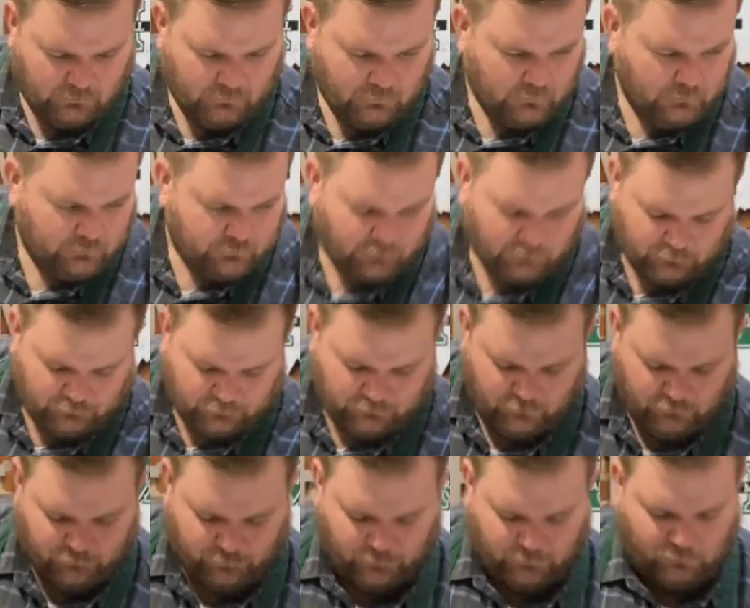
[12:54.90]
Sorry, a
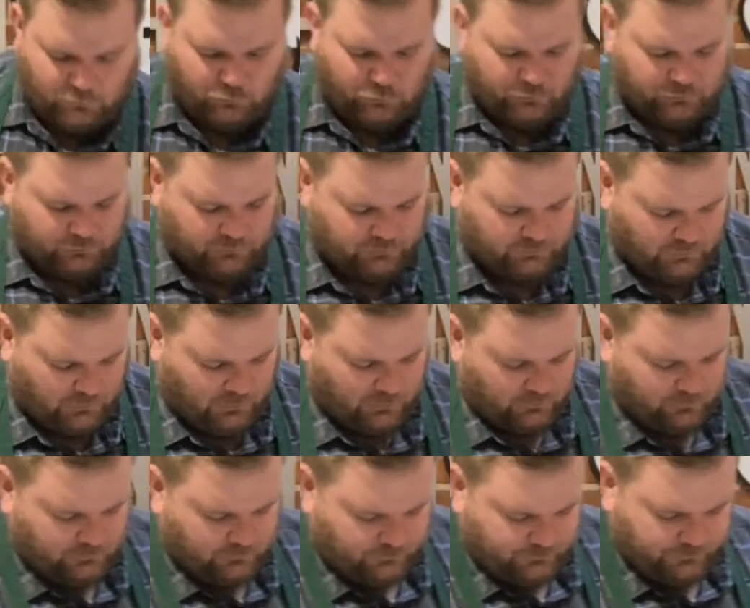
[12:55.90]
teaspoon Worcestershire,
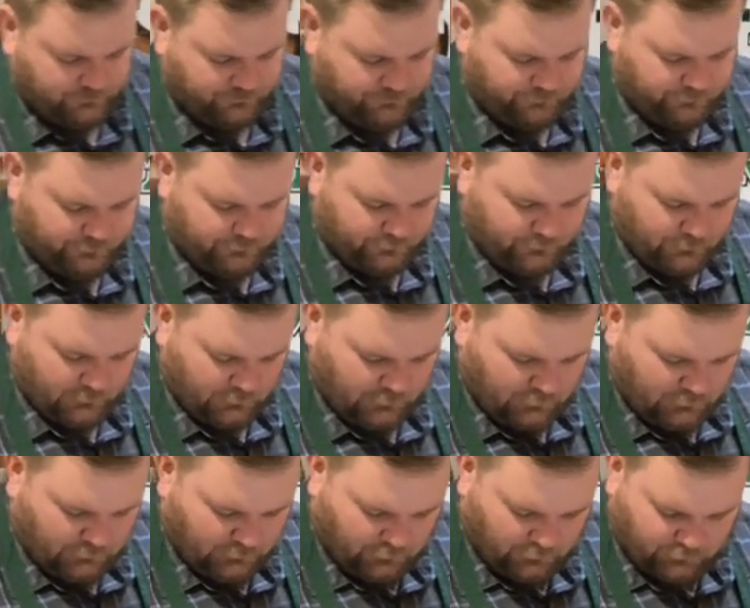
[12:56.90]

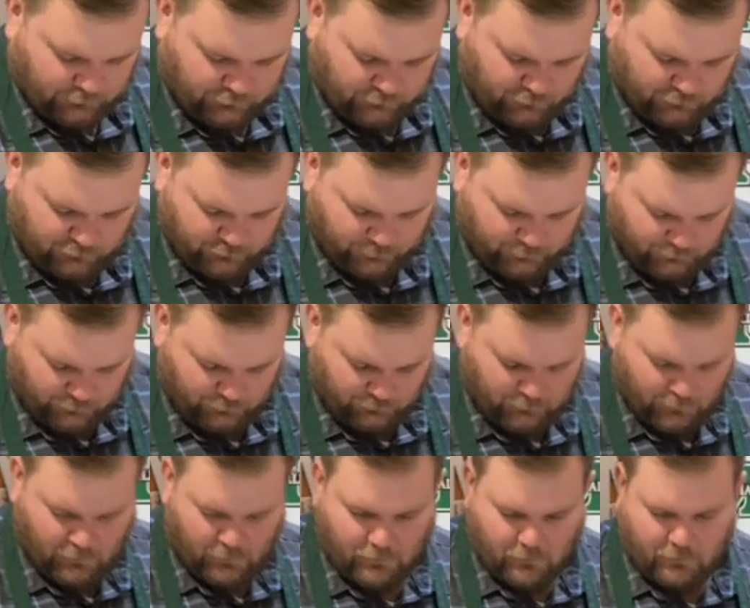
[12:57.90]
and a teaspoon
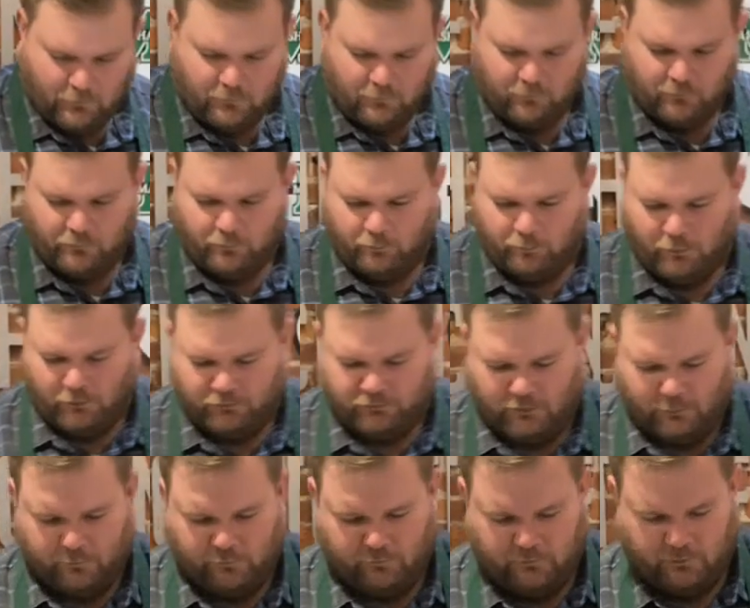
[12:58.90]
of
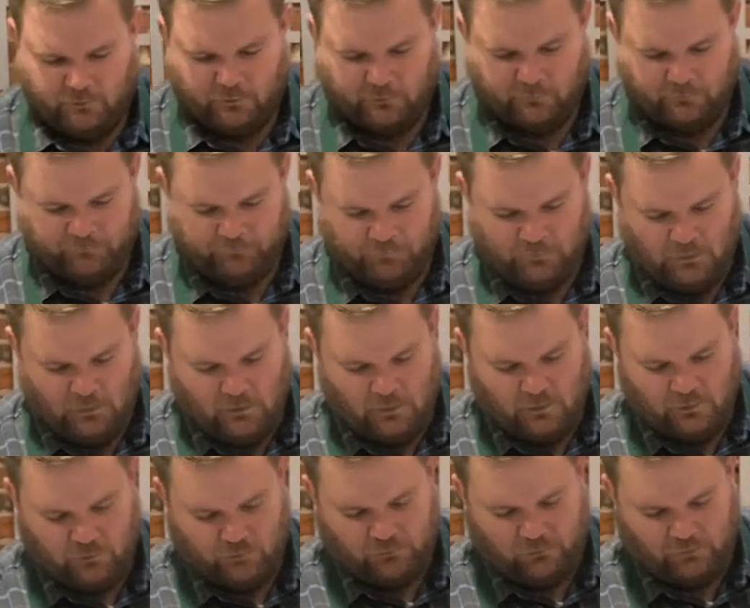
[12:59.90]
balsamic vinegar.
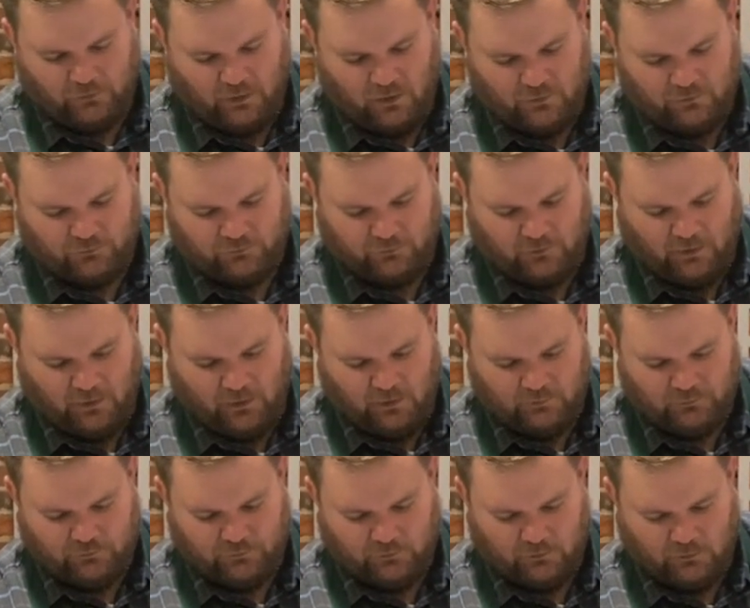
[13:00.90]
This will kind of just add
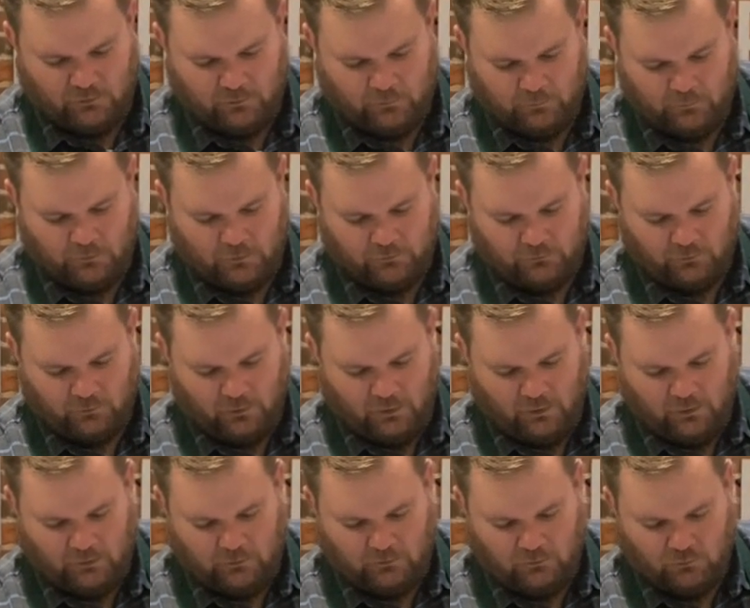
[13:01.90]
some
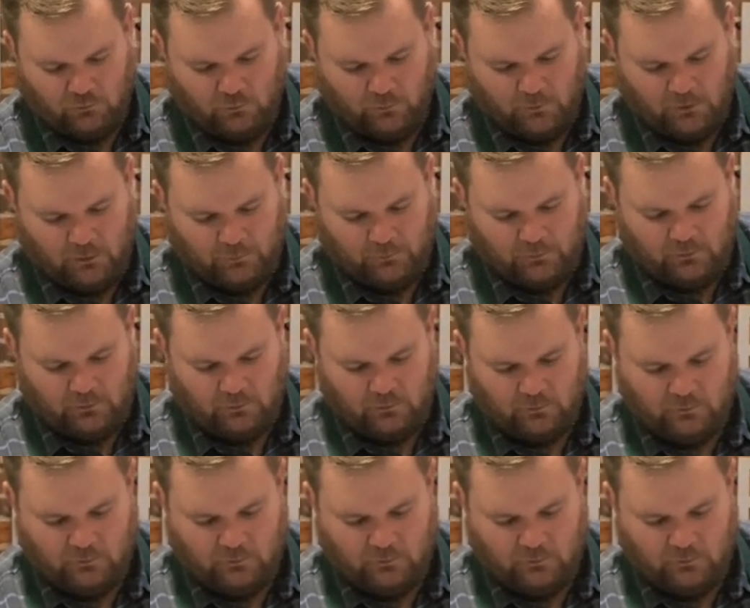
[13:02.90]
underlying umami